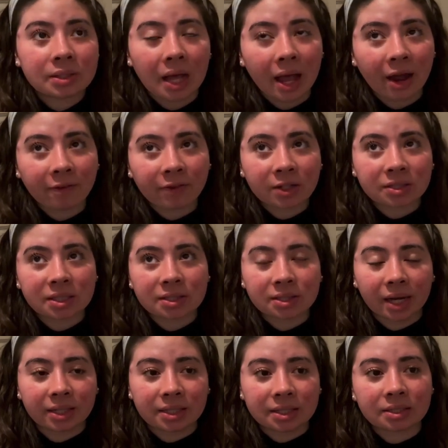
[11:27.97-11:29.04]
Ever since
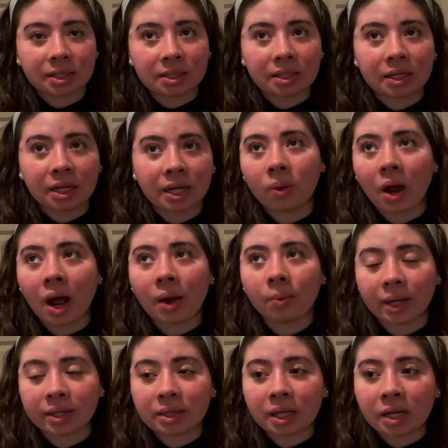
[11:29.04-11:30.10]
I did delete it, I
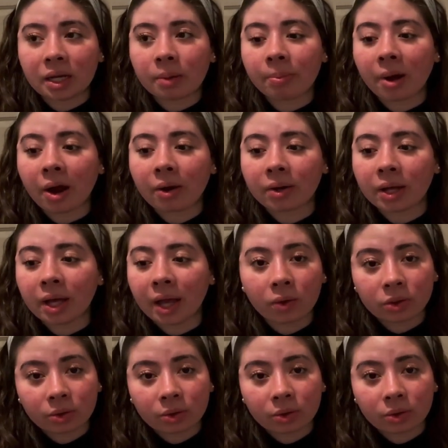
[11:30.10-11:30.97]
would think about it.